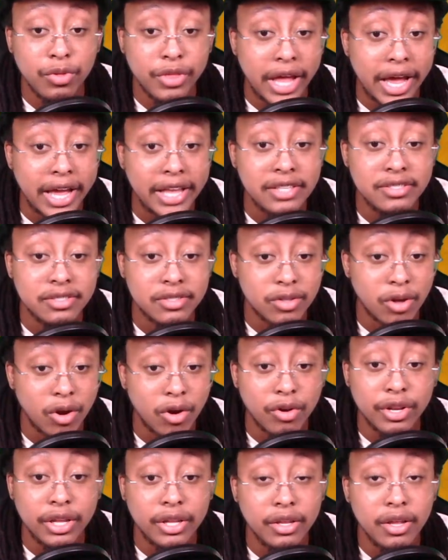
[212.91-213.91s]
nice
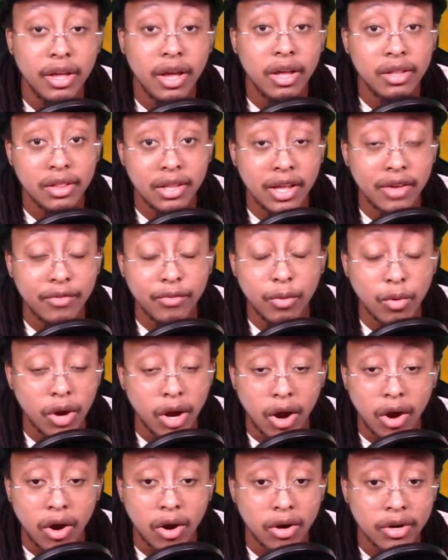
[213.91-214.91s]
starting level
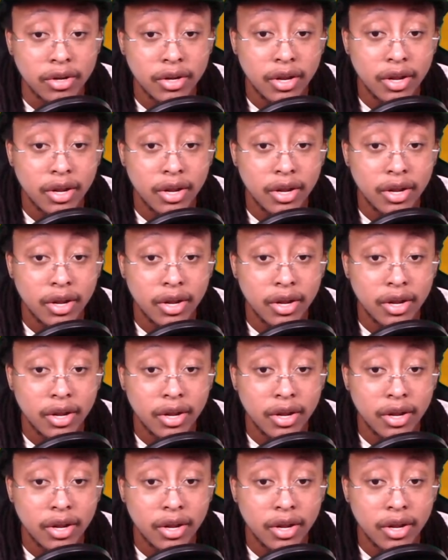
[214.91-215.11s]
guard.